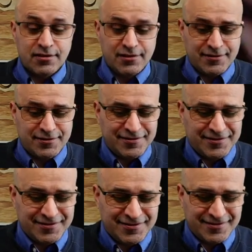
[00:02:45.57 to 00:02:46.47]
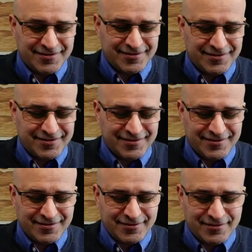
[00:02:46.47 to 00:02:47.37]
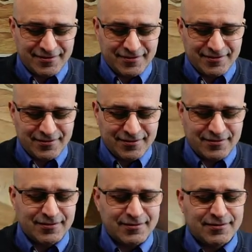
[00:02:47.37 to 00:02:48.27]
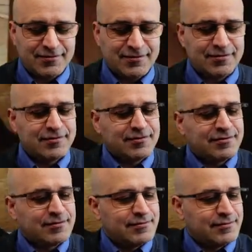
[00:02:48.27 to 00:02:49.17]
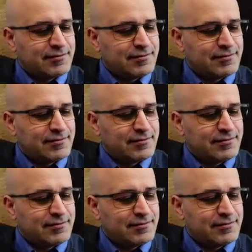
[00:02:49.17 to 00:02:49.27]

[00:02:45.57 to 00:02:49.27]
(no one is talking)